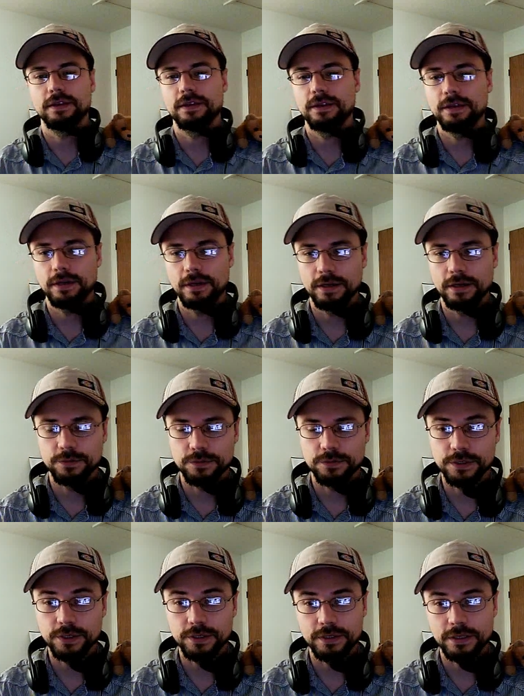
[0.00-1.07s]
uh, this was
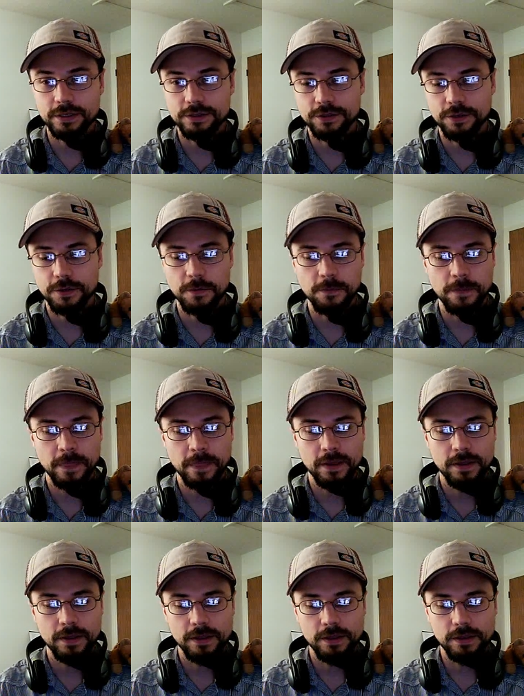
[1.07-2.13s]
good. And so
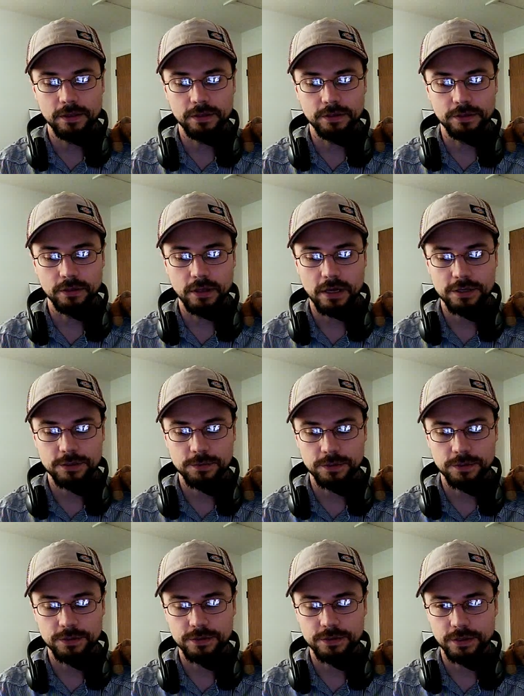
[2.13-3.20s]
the loss
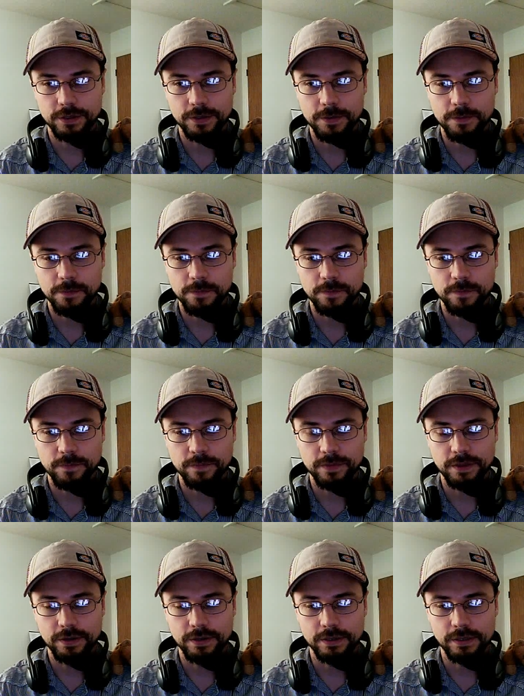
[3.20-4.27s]
was um,
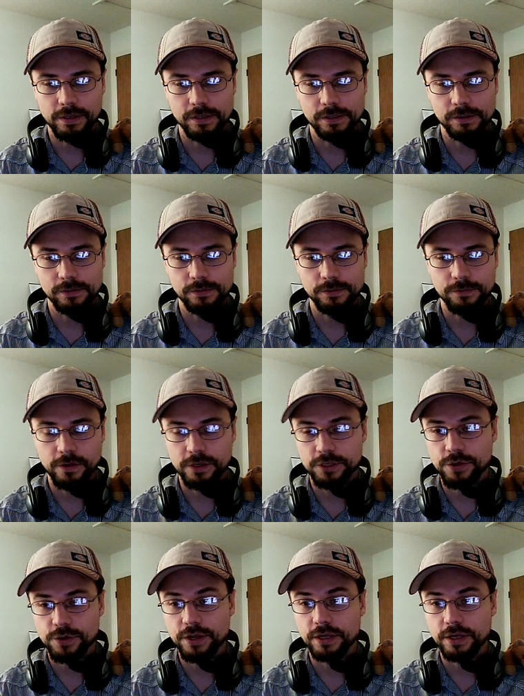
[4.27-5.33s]
uh,
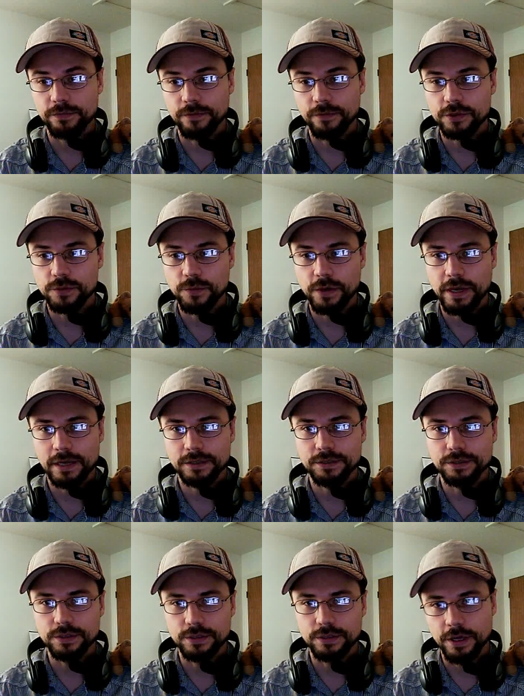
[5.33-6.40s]
frustrating at first. We had to
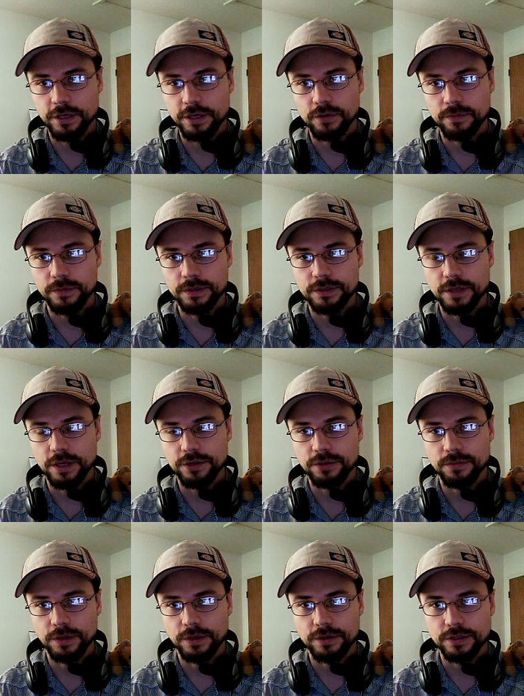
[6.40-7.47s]
disengage from the station
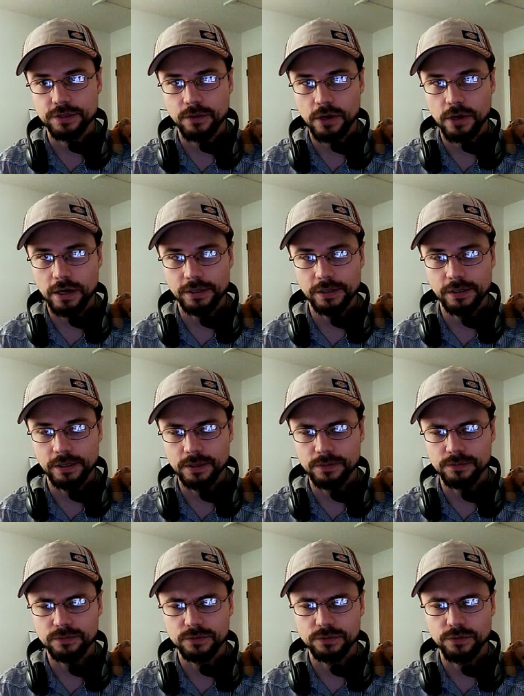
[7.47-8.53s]
because they brought a um,
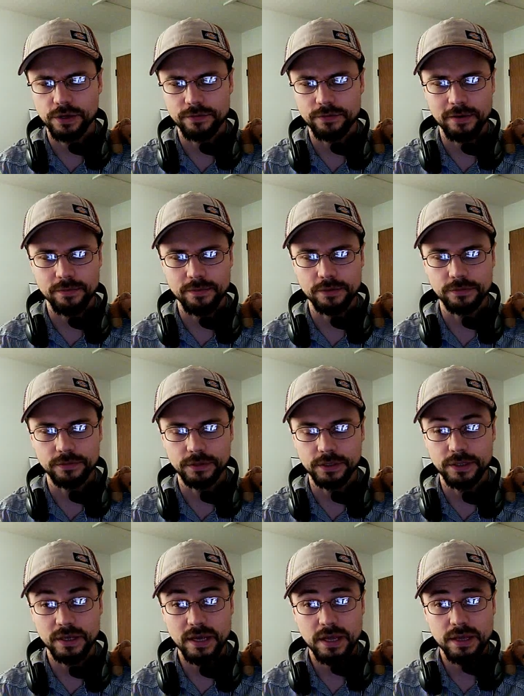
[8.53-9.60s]
25-man
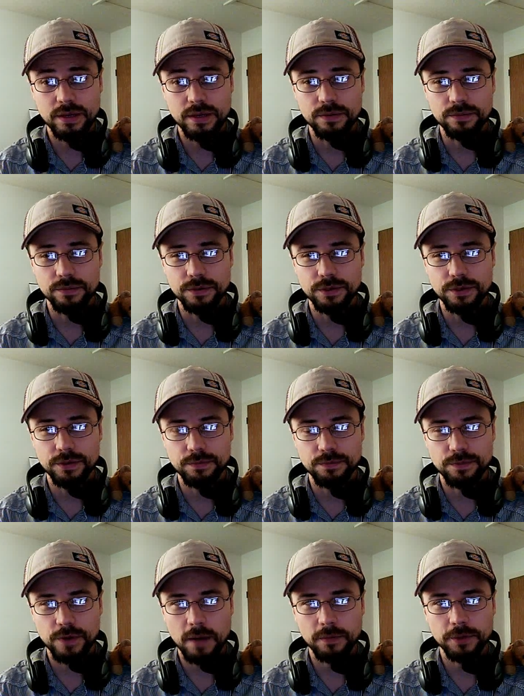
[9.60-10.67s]
fleet. We
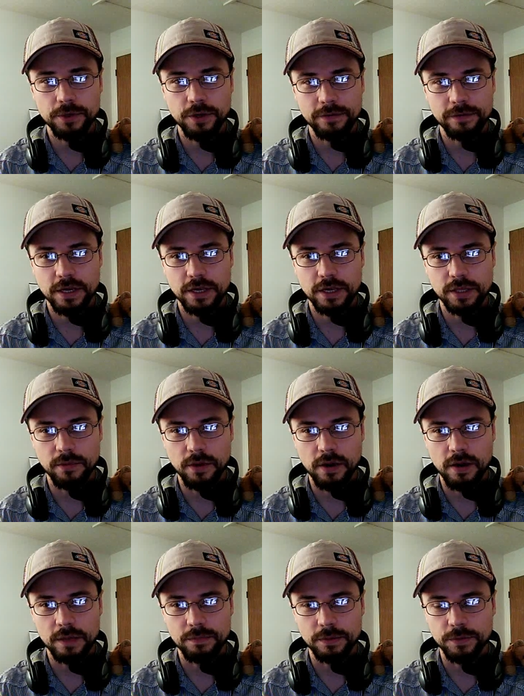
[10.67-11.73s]
probably could have taken them
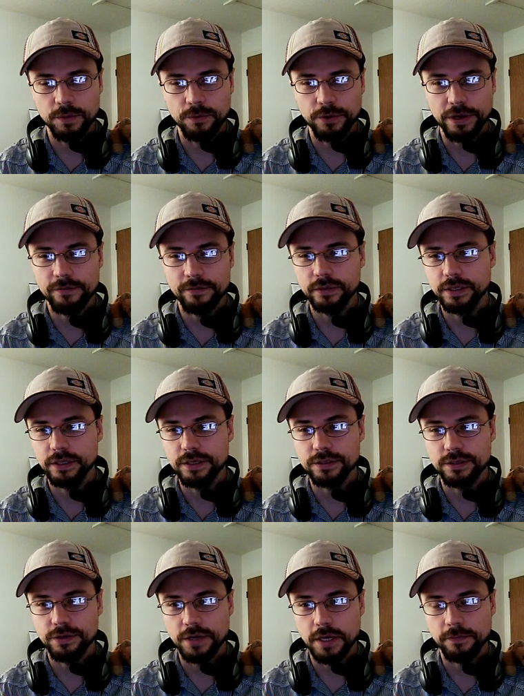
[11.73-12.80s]
on, but we were heavily
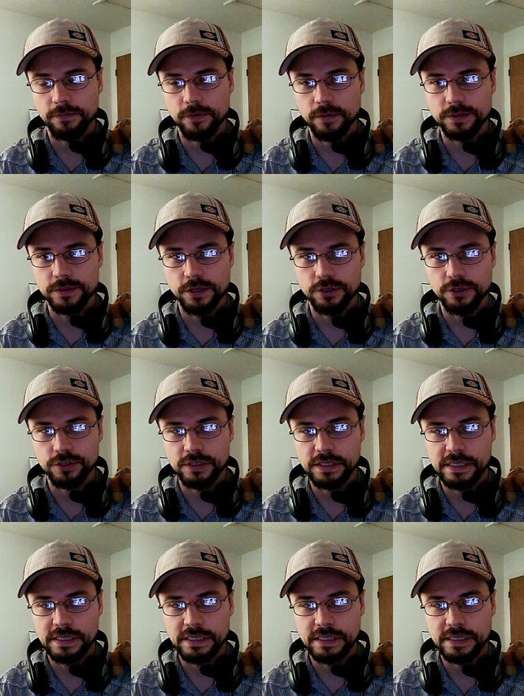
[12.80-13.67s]
ECM from the station